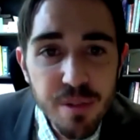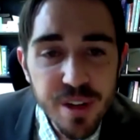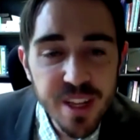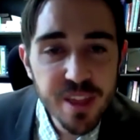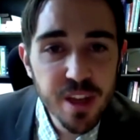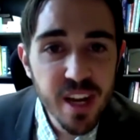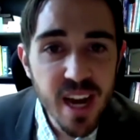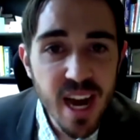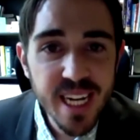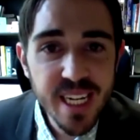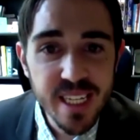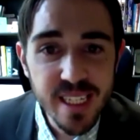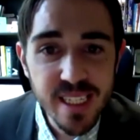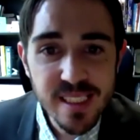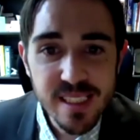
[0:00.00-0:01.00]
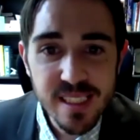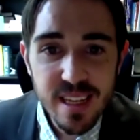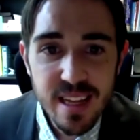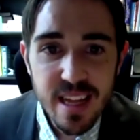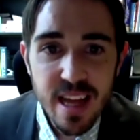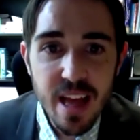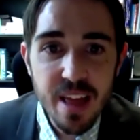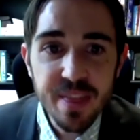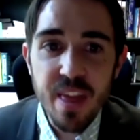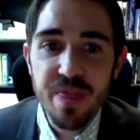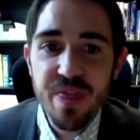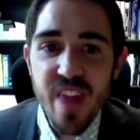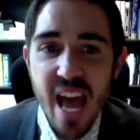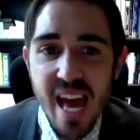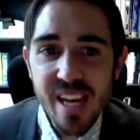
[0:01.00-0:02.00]
in the 90s that
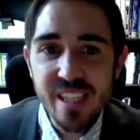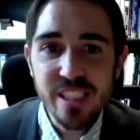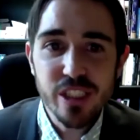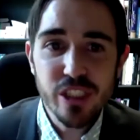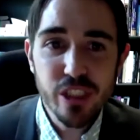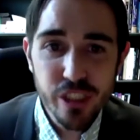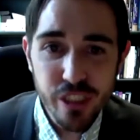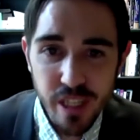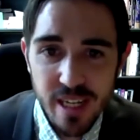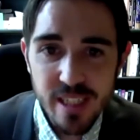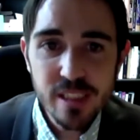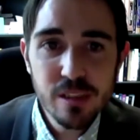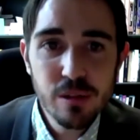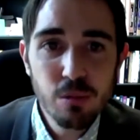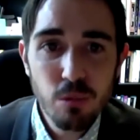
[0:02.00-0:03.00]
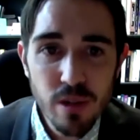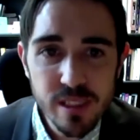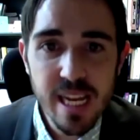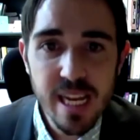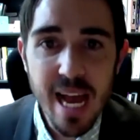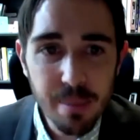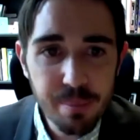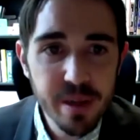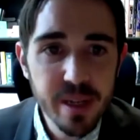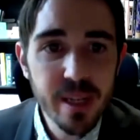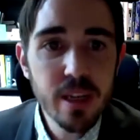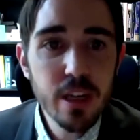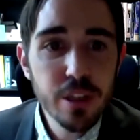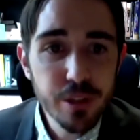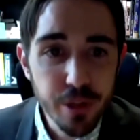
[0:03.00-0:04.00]
that is just what's happening
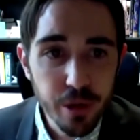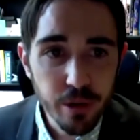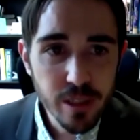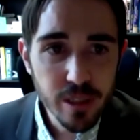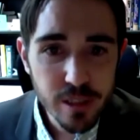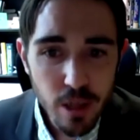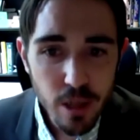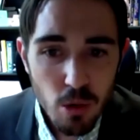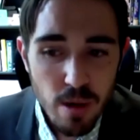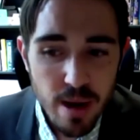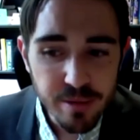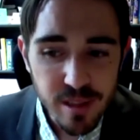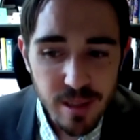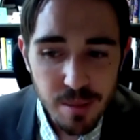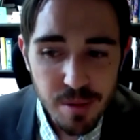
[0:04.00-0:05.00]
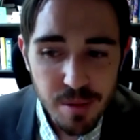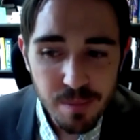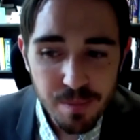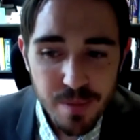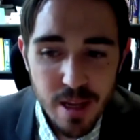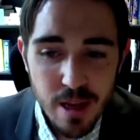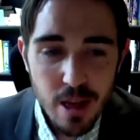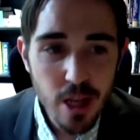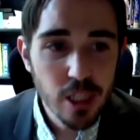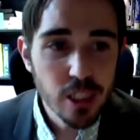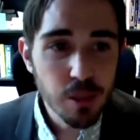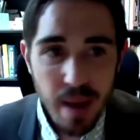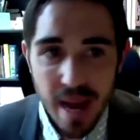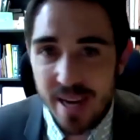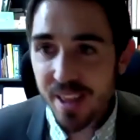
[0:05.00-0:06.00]
during slow wave sleep. So
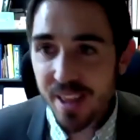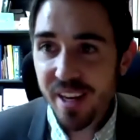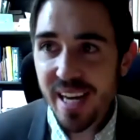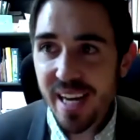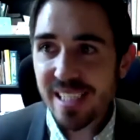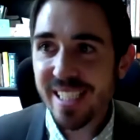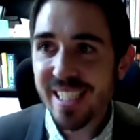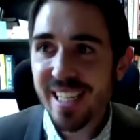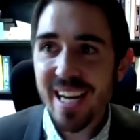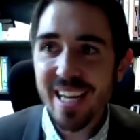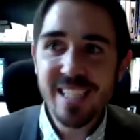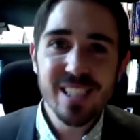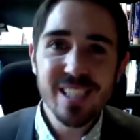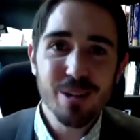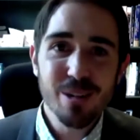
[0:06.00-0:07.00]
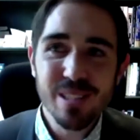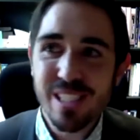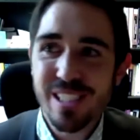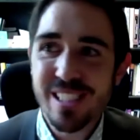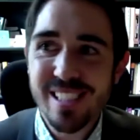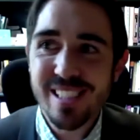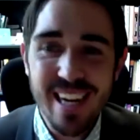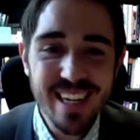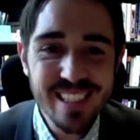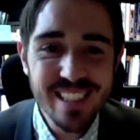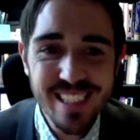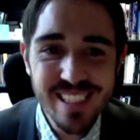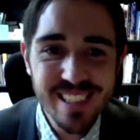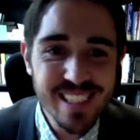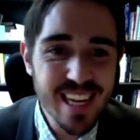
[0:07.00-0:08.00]
back in the 1990s, there was a
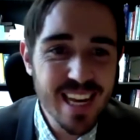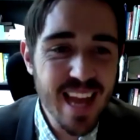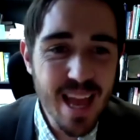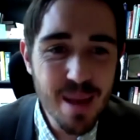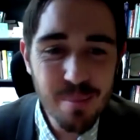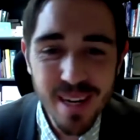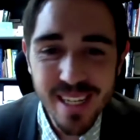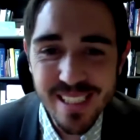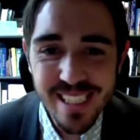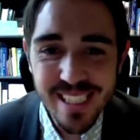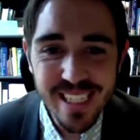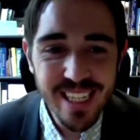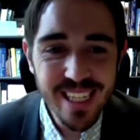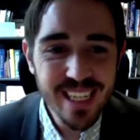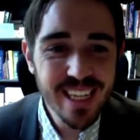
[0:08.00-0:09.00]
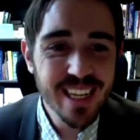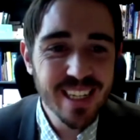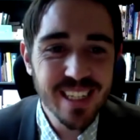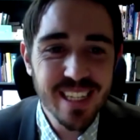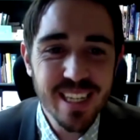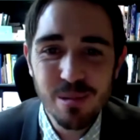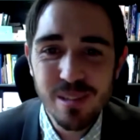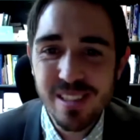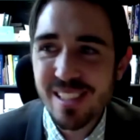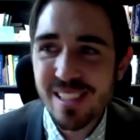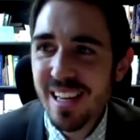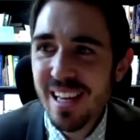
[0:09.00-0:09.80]
scientist at MIT and he was